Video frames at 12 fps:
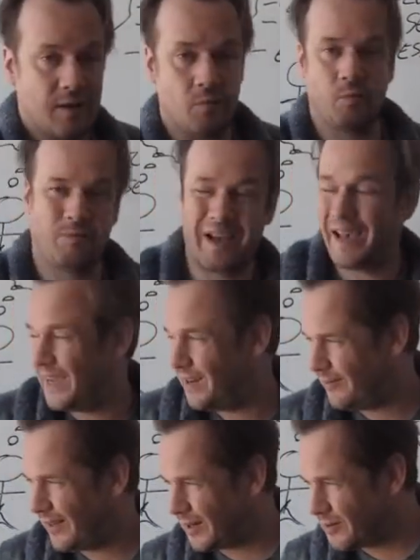is
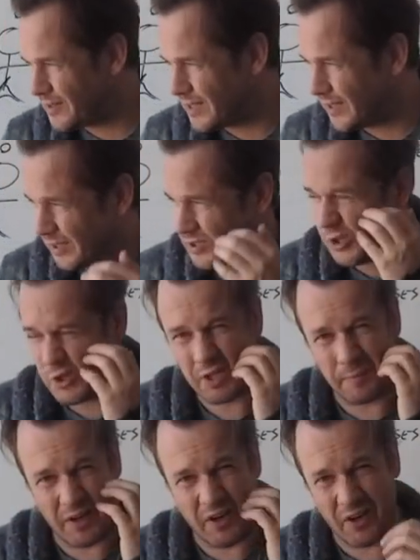kind of like Tillich talks
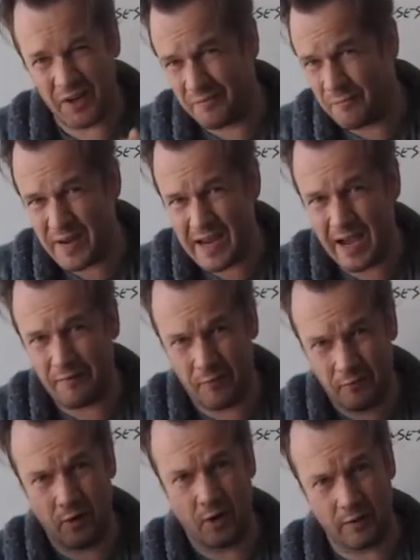about how we have
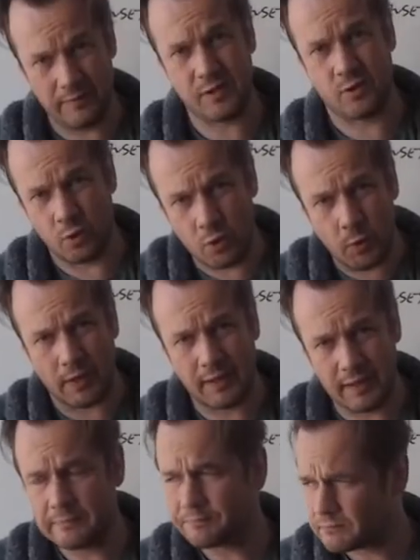evolved so
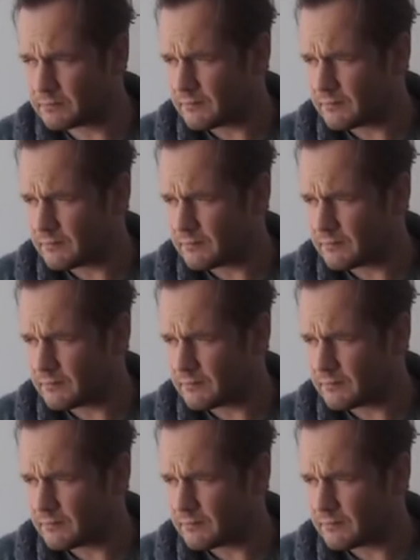quickly,